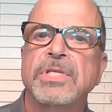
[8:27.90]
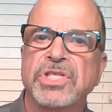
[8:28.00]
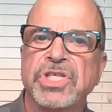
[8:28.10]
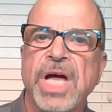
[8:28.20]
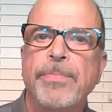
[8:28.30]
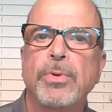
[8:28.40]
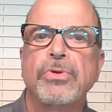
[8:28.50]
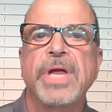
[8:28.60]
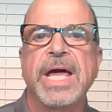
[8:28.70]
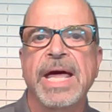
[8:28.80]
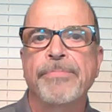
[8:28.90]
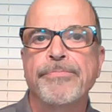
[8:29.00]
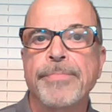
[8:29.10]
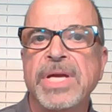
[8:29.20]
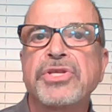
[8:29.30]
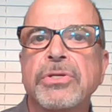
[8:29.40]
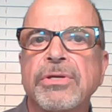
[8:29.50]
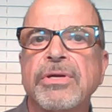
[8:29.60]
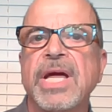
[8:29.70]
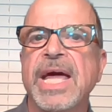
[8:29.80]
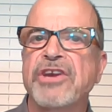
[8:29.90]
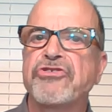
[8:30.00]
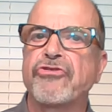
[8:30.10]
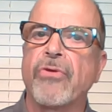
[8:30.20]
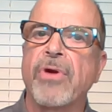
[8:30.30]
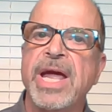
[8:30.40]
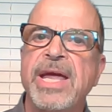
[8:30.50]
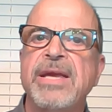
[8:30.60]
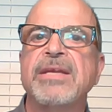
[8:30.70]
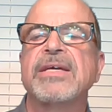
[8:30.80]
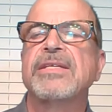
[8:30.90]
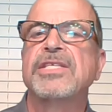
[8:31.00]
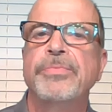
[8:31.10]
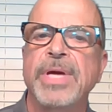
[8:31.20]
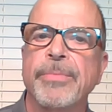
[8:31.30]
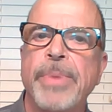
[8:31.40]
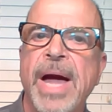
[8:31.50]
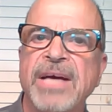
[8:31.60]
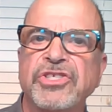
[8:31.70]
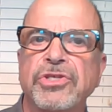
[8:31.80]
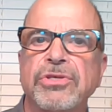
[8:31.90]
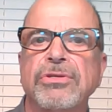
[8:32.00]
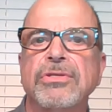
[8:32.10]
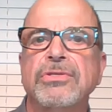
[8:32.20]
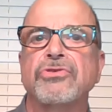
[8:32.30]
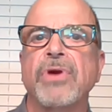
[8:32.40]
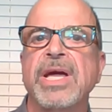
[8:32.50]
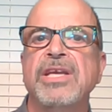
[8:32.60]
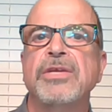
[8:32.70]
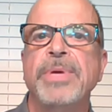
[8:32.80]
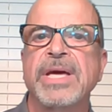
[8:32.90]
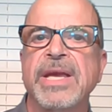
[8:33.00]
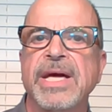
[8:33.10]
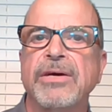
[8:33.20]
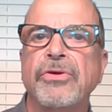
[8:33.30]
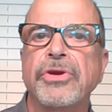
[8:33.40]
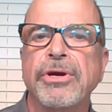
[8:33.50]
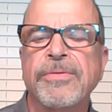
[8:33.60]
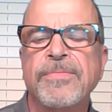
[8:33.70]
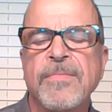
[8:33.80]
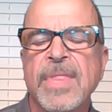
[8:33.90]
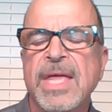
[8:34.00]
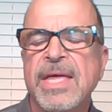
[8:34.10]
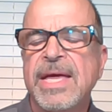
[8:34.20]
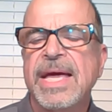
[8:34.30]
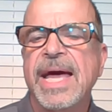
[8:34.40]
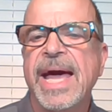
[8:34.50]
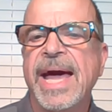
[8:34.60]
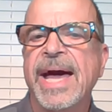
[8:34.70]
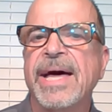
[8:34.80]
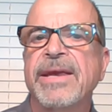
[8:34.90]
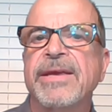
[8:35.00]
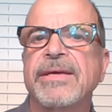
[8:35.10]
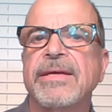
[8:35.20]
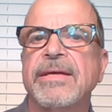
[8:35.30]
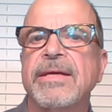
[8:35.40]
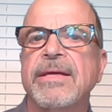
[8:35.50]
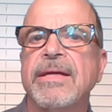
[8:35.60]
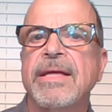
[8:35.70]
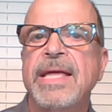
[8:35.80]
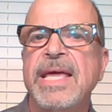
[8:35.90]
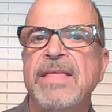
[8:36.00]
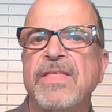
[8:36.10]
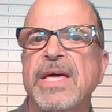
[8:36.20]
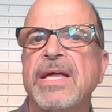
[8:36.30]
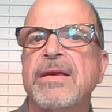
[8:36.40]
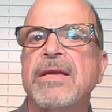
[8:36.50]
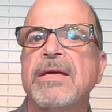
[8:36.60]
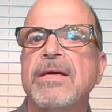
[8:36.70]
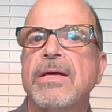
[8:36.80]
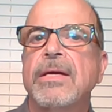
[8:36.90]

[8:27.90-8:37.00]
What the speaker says: discipled and mentored and trained to be a pastor, trained to be an elder. And he then